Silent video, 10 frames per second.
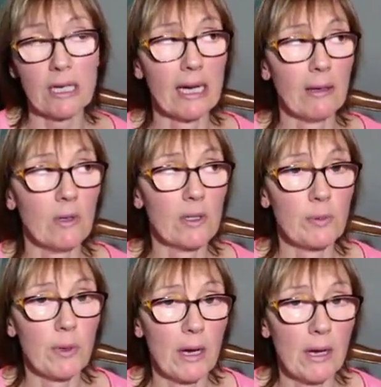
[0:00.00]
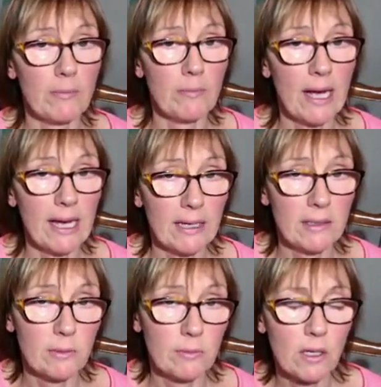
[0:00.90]
I
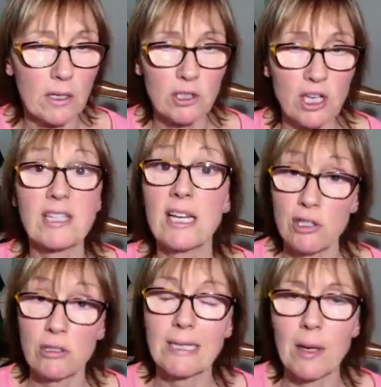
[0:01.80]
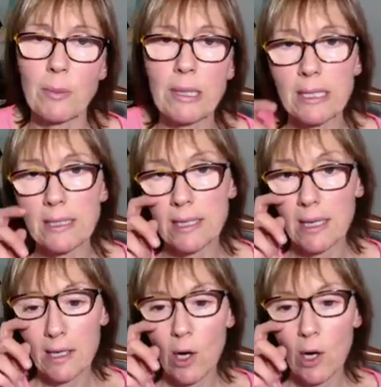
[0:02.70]
had gestational diabetes